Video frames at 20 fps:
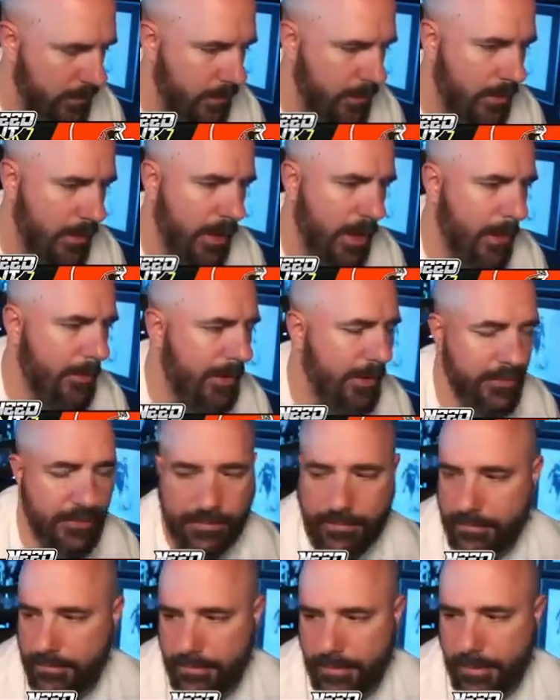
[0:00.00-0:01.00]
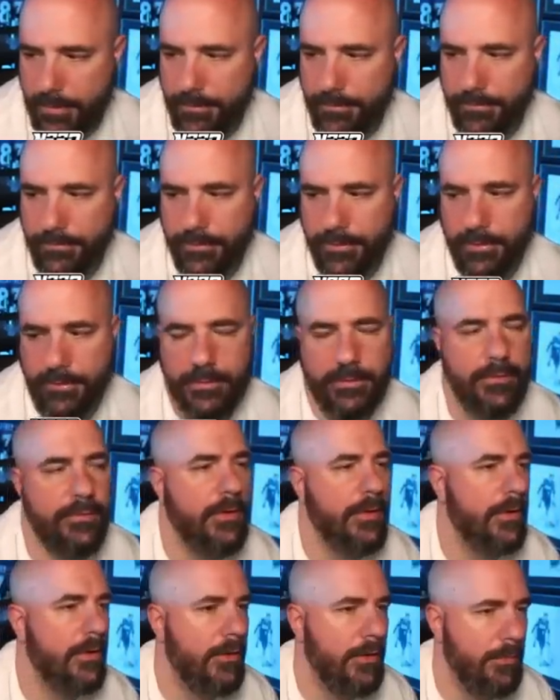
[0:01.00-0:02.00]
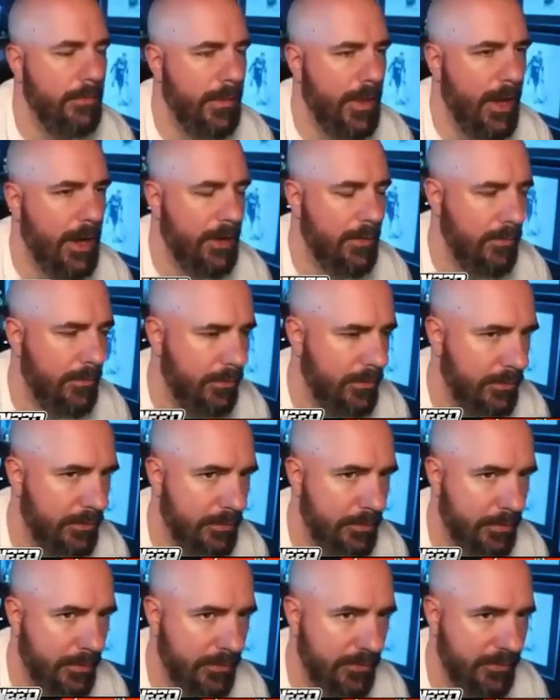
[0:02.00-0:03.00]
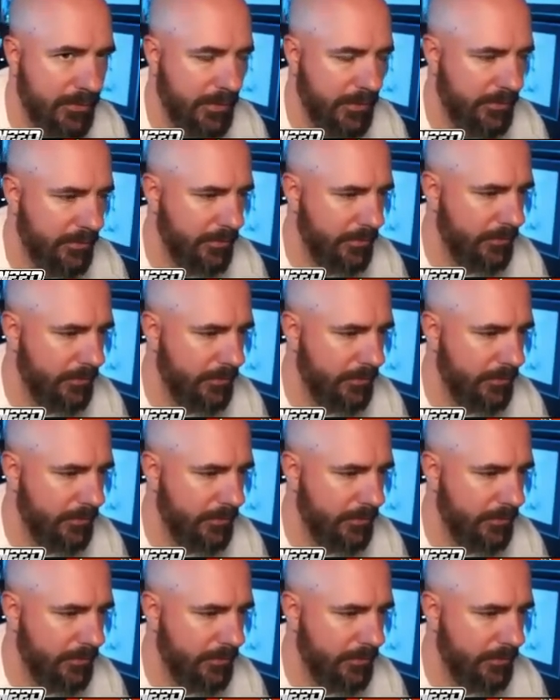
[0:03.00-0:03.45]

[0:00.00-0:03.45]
I mean, good blocking, boys. Appreciate you.